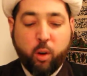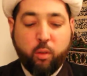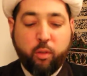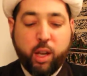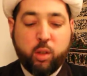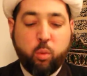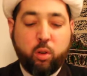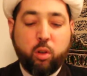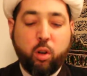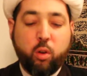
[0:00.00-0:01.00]
her face
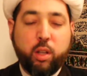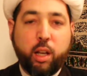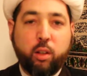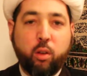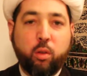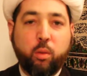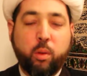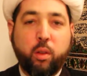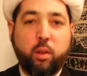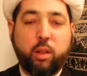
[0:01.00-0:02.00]
would glow yellow
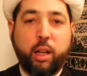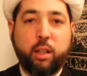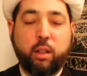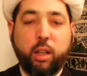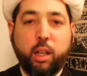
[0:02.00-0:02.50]
with the light.